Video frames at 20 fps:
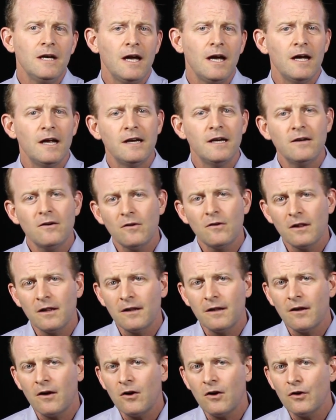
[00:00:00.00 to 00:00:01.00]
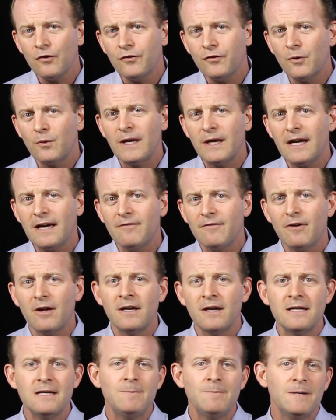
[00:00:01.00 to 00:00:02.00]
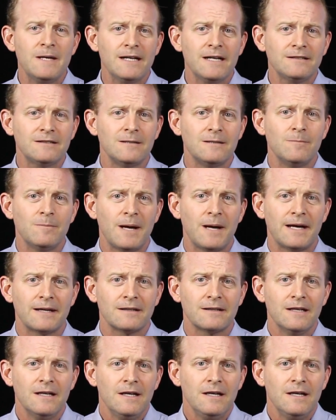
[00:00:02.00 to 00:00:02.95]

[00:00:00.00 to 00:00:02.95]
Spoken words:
And also we have an EPS impact.